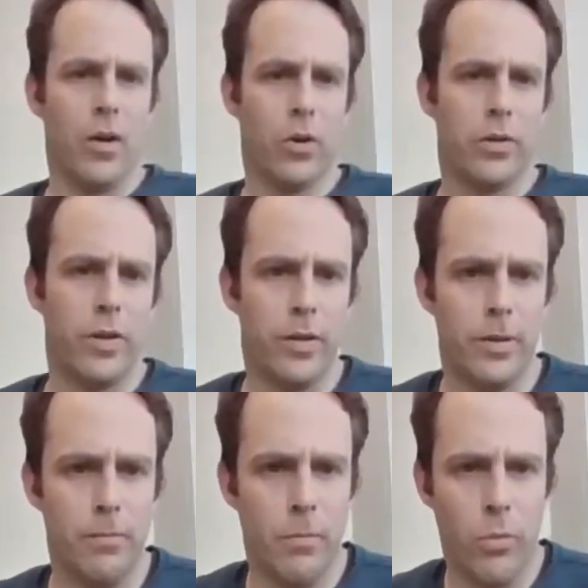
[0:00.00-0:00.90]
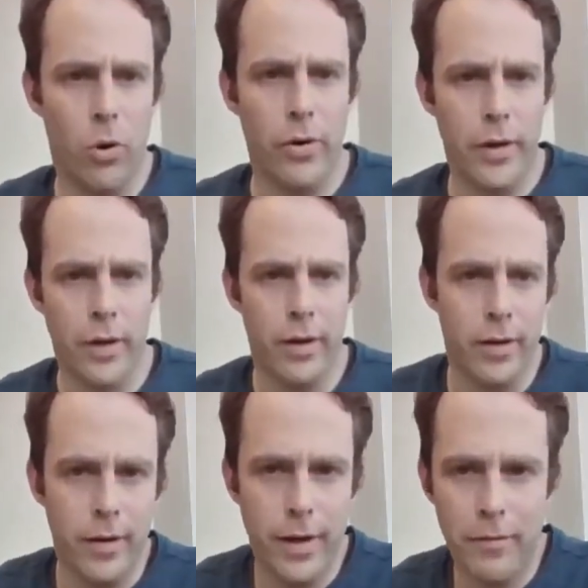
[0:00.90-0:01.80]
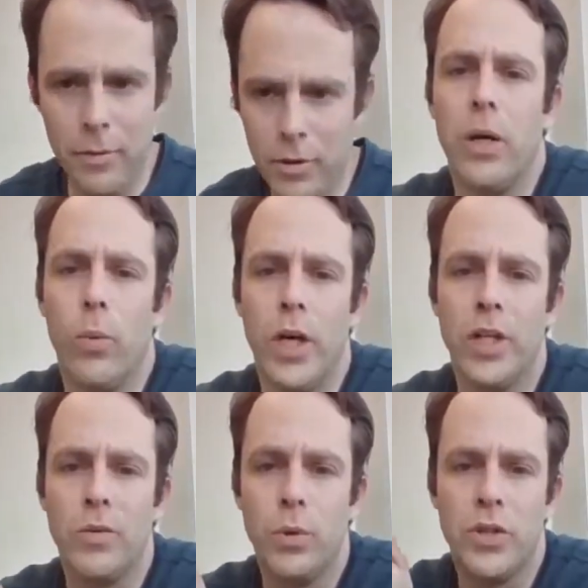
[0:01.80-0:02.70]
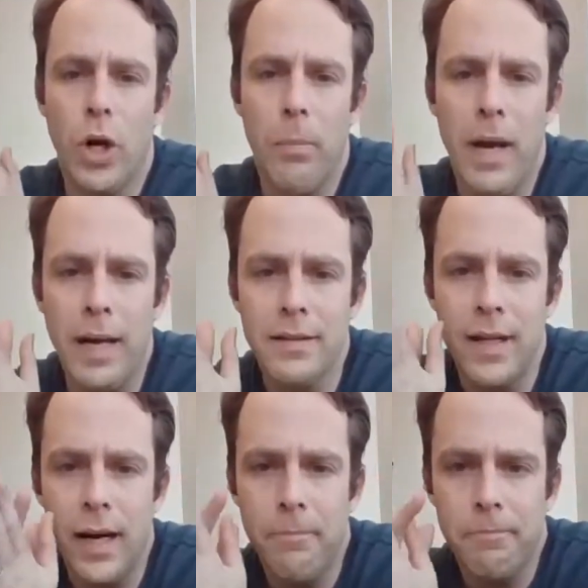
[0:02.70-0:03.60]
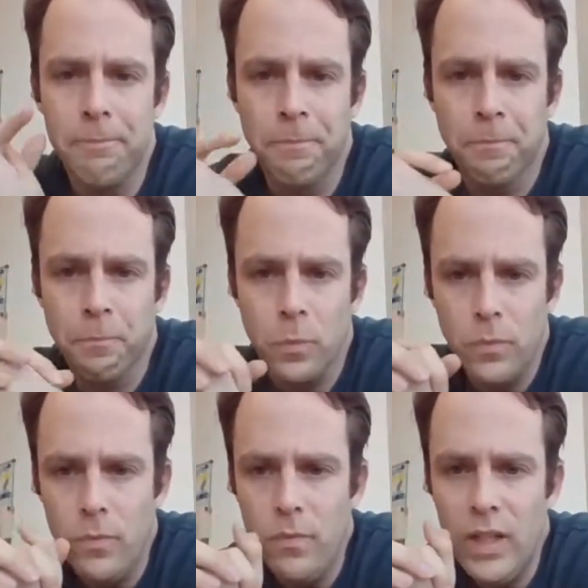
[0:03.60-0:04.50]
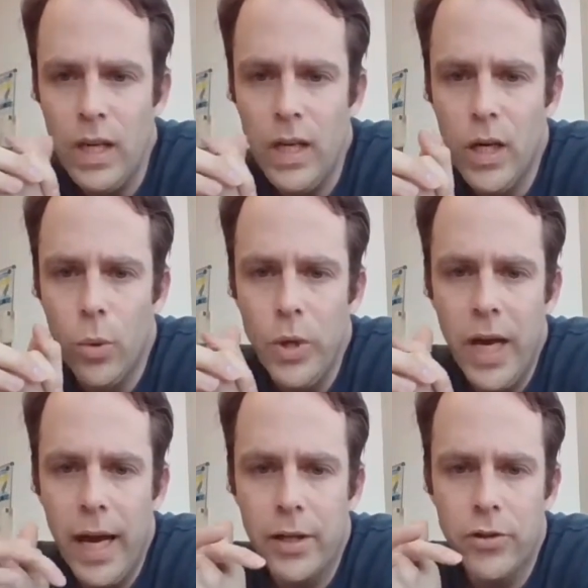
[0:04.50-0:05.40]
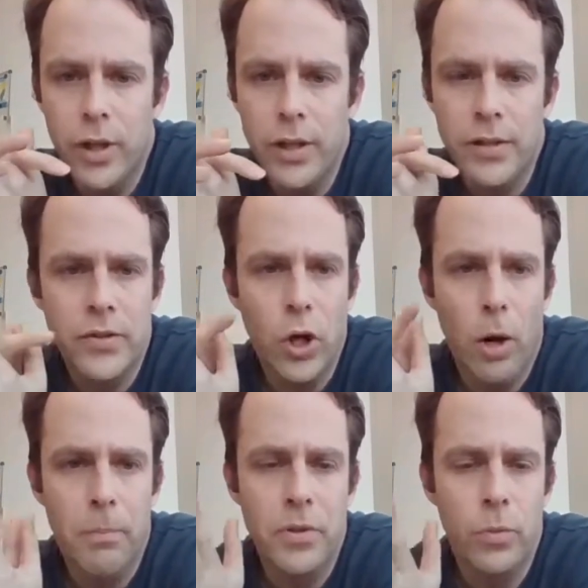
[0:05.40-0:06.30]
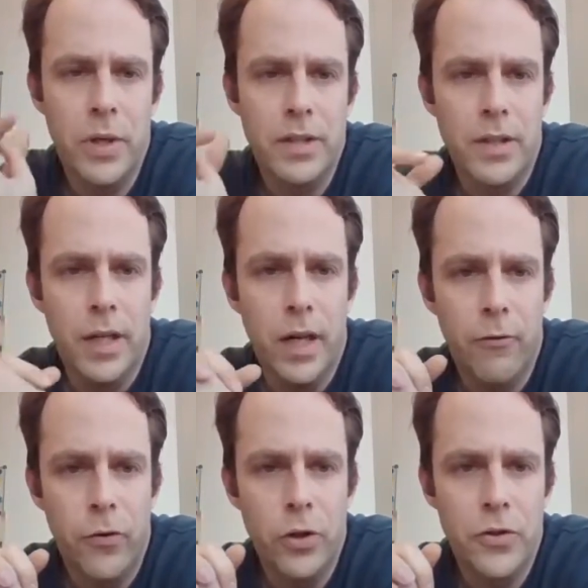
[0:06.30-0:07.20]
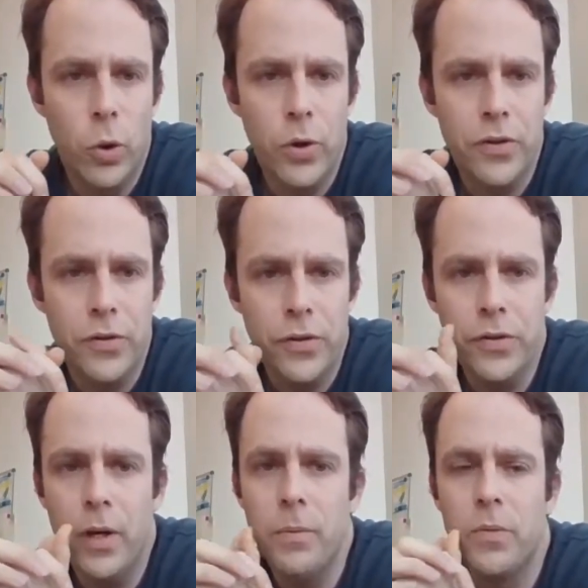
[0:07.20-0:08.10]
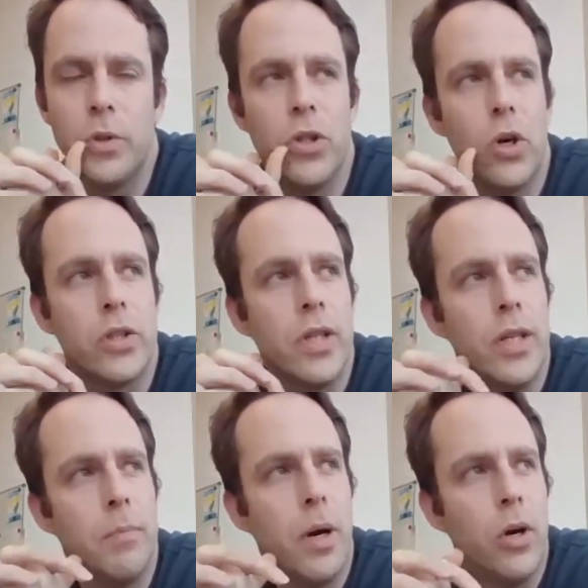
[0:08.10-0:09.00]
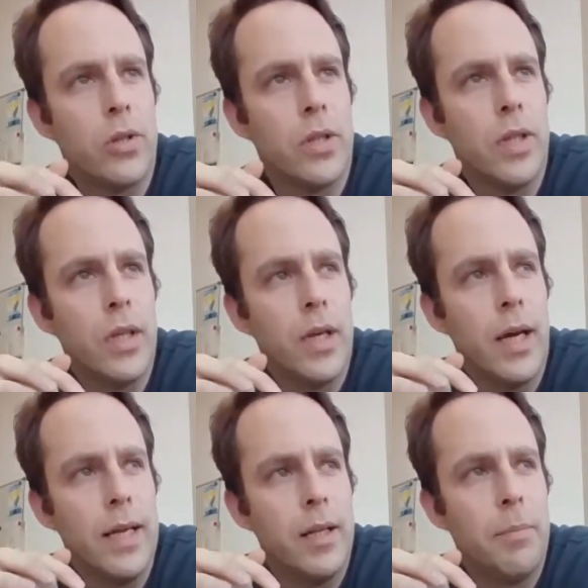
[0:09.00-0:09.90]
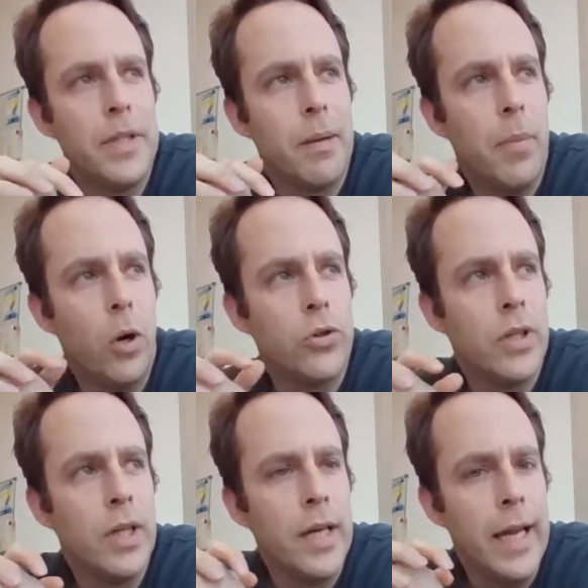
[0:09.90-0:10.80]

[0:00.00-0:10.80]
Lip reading: Good morning, everyone. Where did we stop last time? We actually stopped with first order systems. We talked a little bit about